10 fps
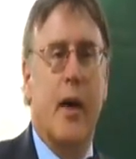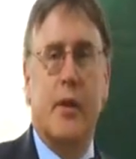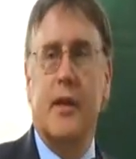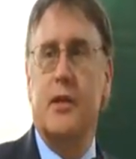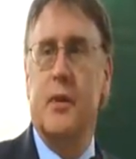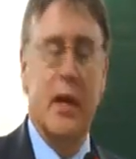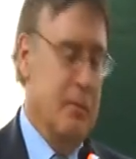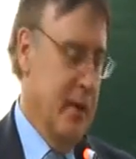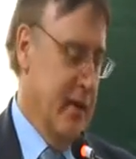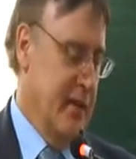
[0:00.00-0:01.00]
I would like to
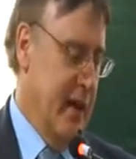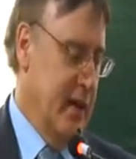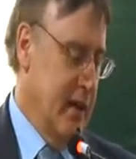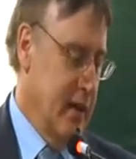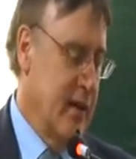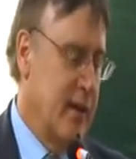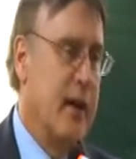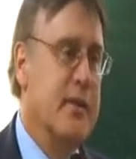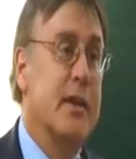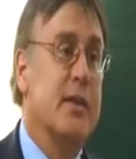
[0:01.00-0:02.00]
begin by thanking
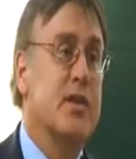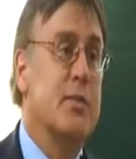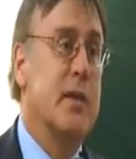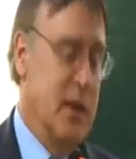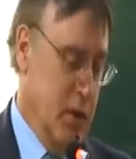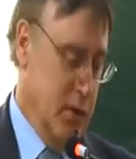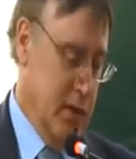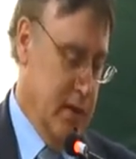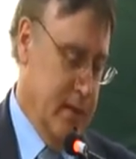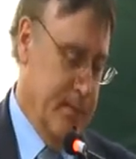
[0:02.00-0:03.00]
the English-Speaking
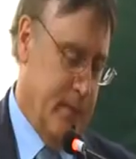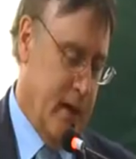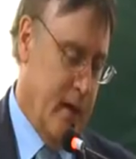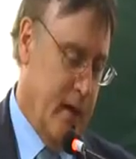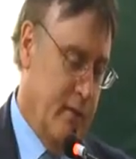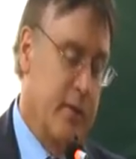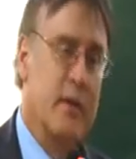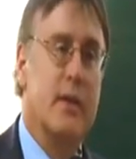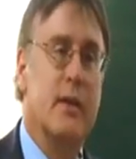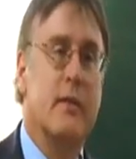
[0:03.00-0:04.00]
Union for
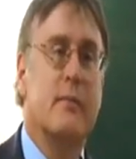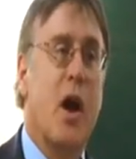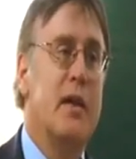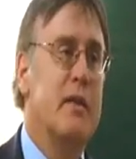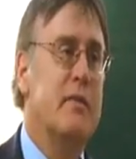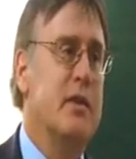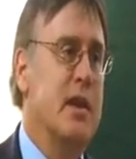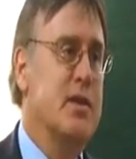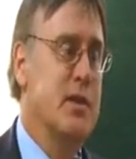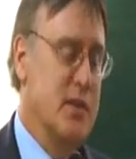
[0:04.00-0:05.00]
the kind
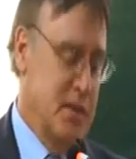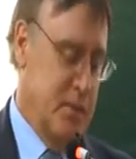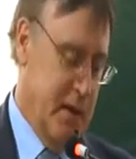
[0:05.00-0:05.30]
invitation to